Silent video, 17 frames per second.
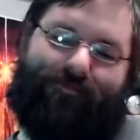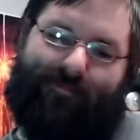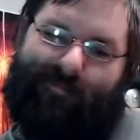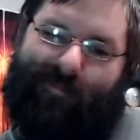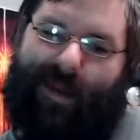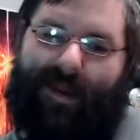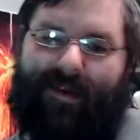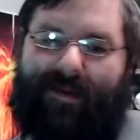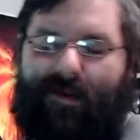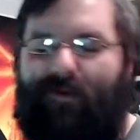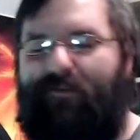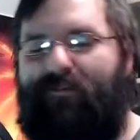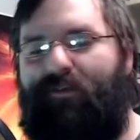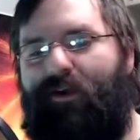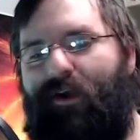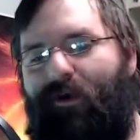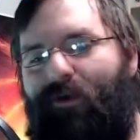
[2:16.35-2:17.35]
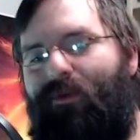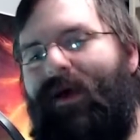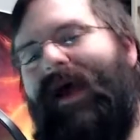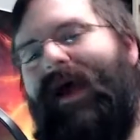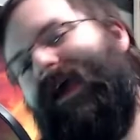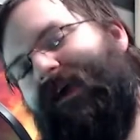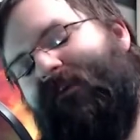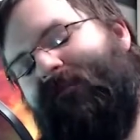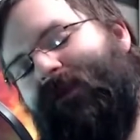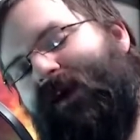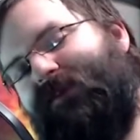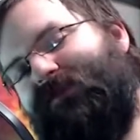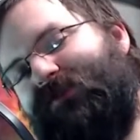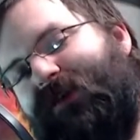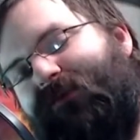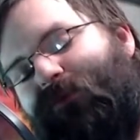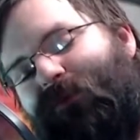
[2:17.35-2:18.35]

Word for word: 10 years ago, if Microsoft